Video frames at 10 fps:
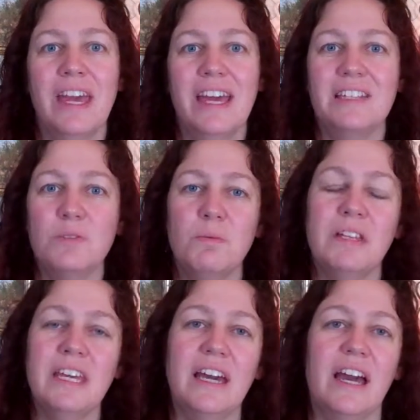It's
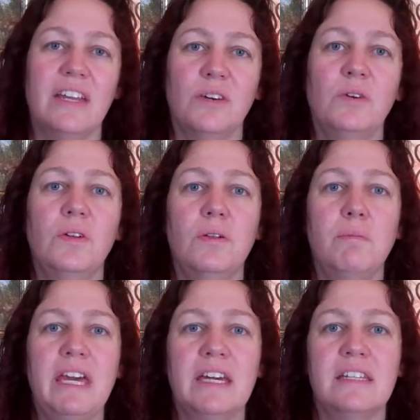really kind of cool,
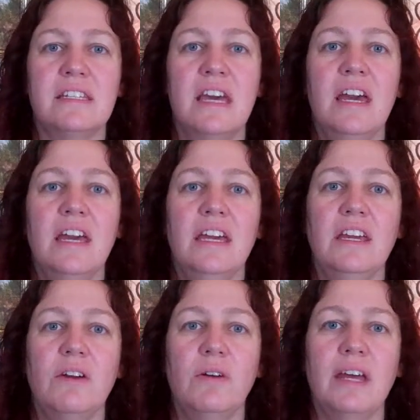because
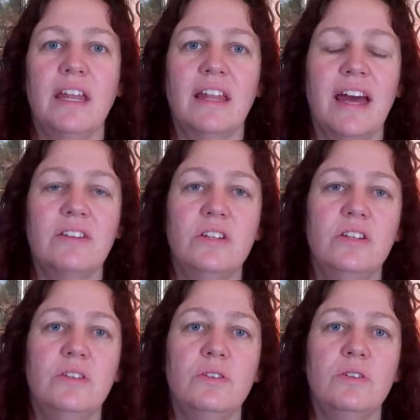it allows you to
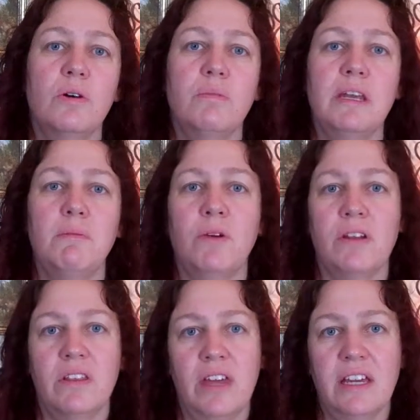do so many more
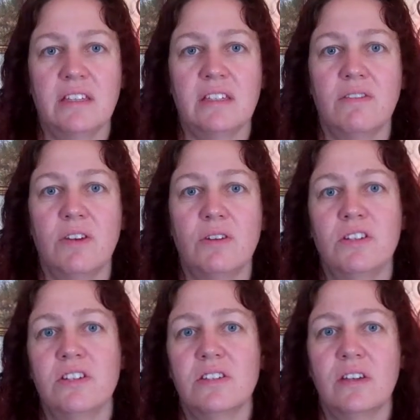things if you're
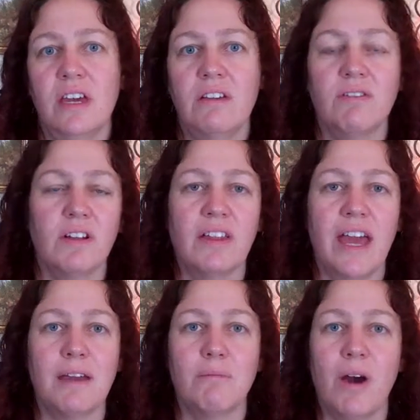just looking for
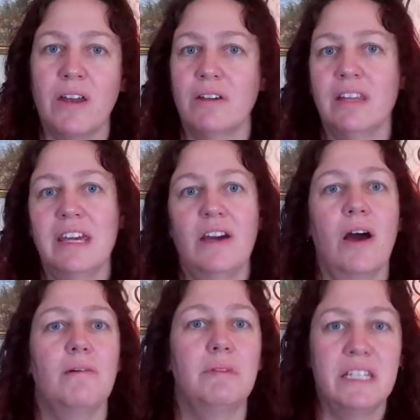like moderately
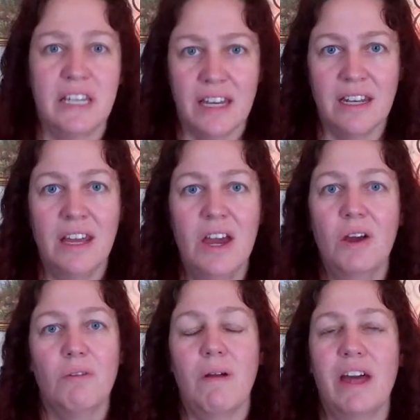competent,
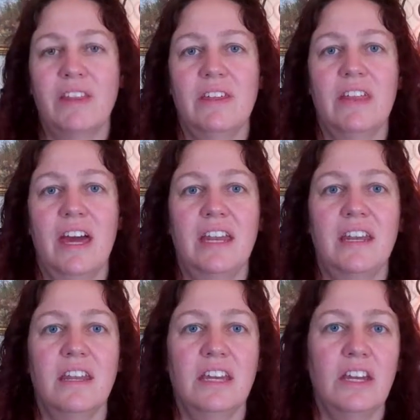rather
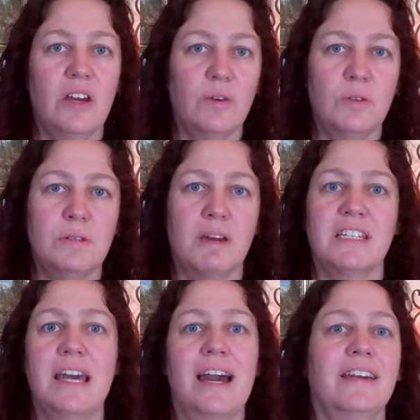than
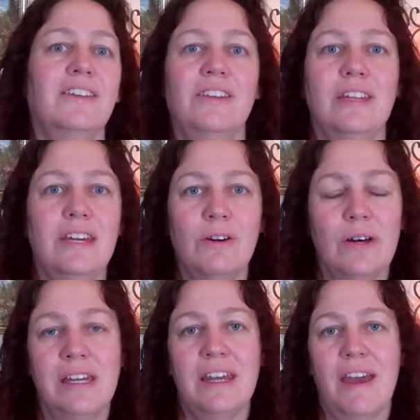spectacularly
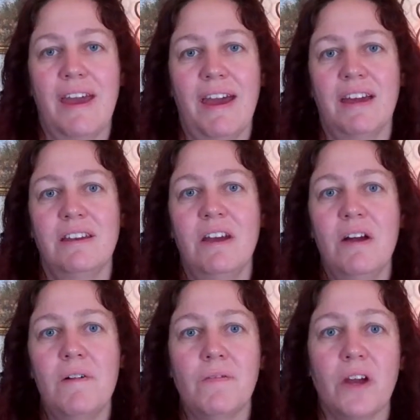good. And
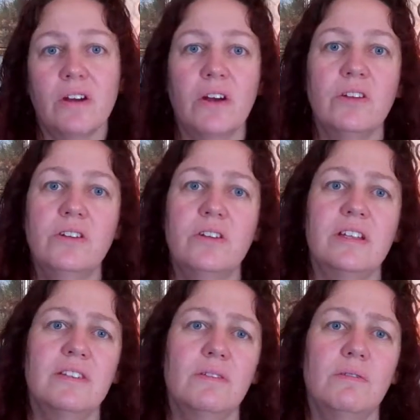our culture
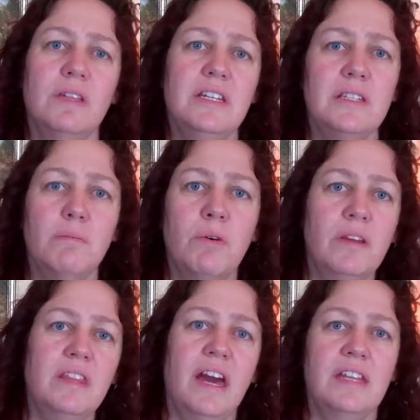doesn't really
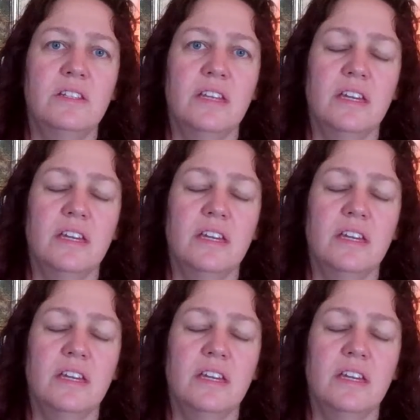support that.